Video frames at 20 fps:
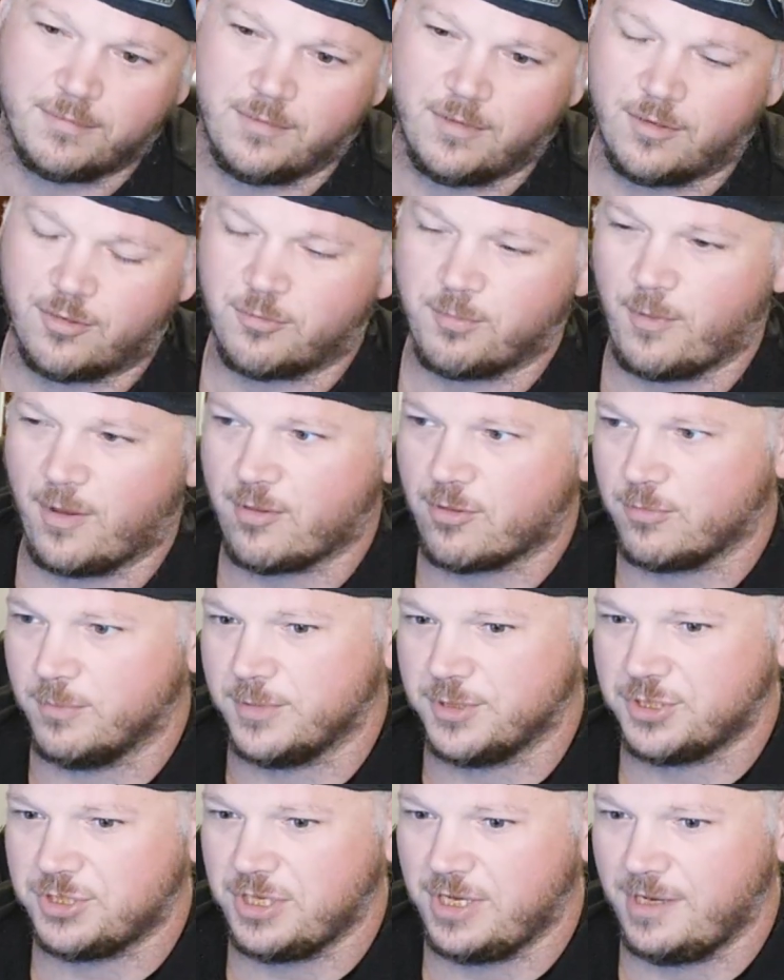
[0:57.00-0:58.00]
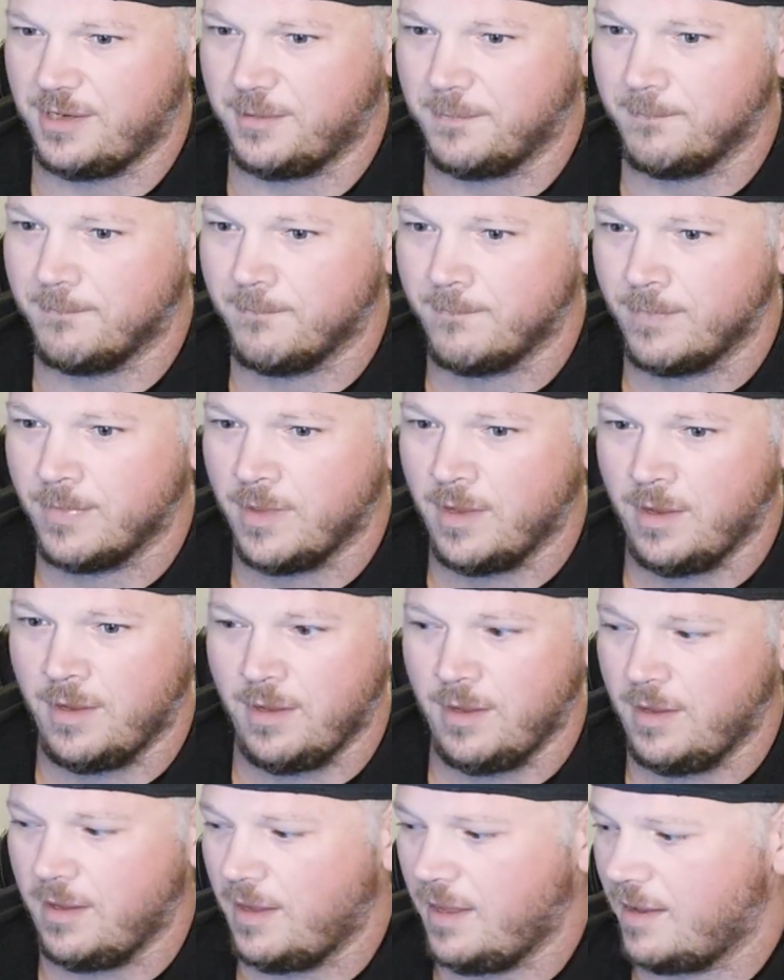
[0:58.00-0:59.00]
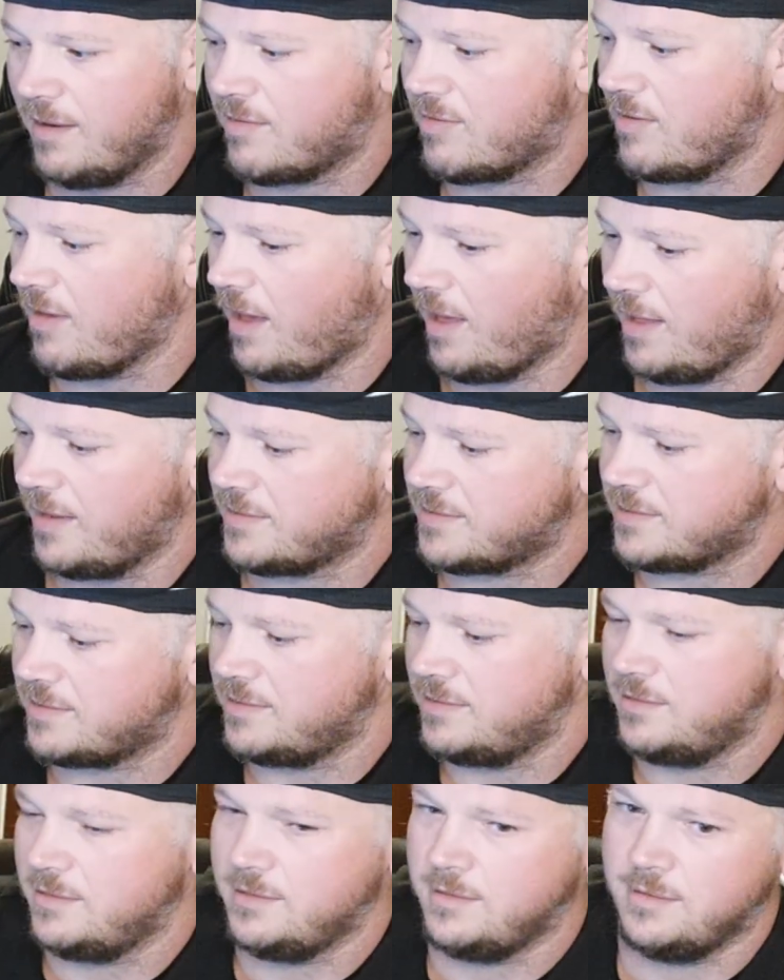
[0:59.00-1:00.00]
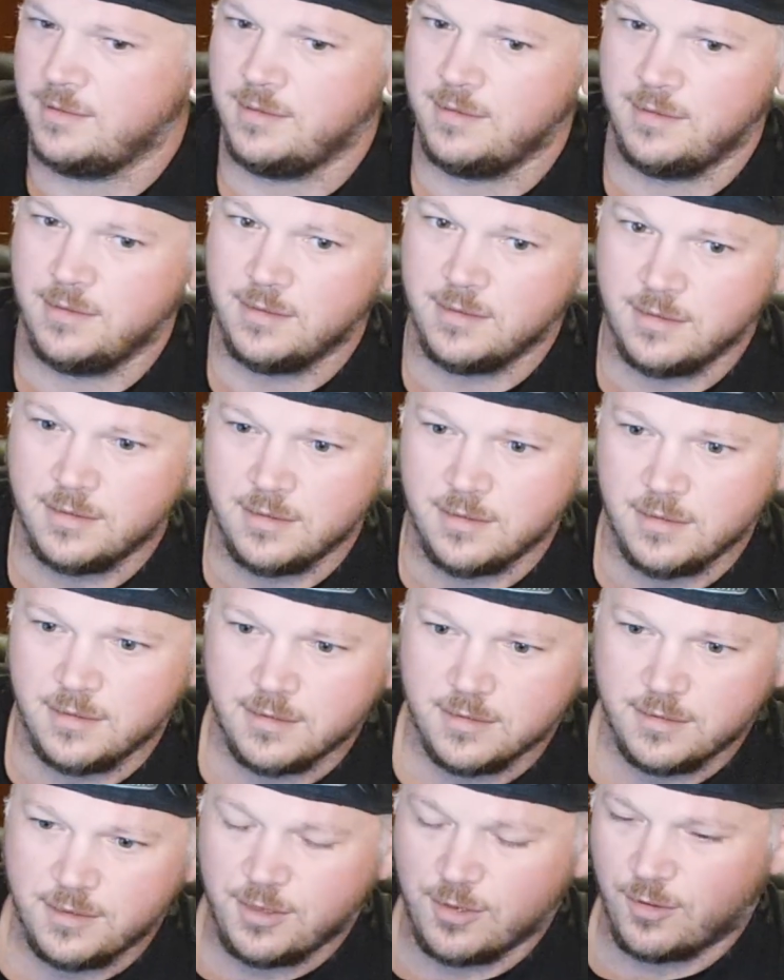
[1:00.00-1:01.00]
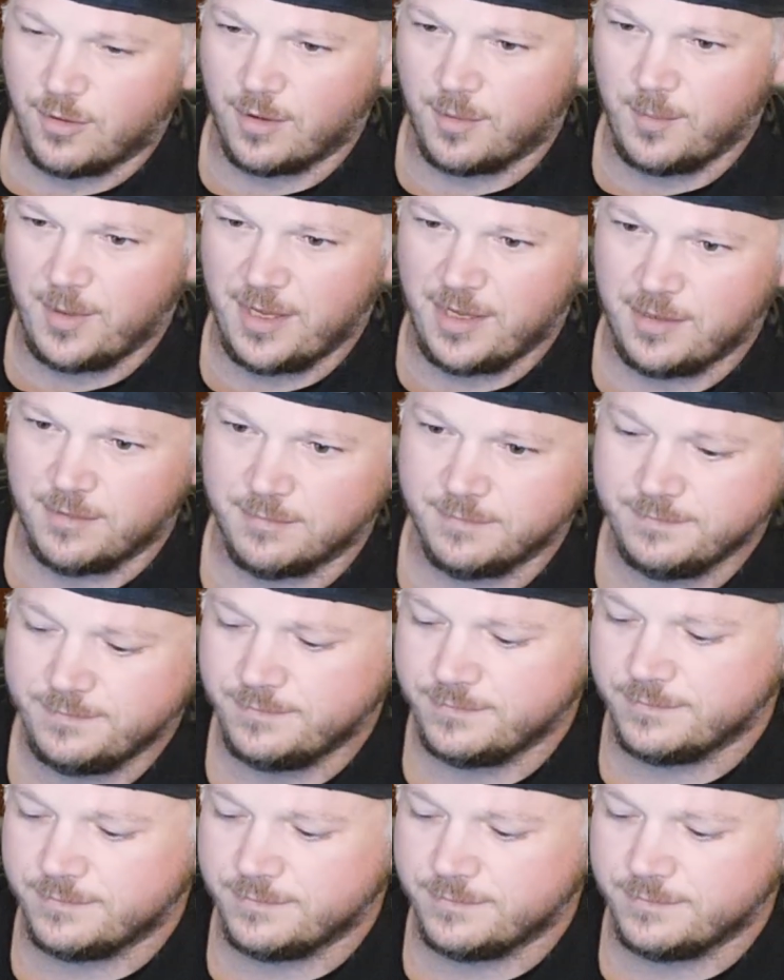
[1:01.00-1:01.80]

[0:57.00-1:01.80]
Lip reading: espresso machine. It's not, you know what I mean?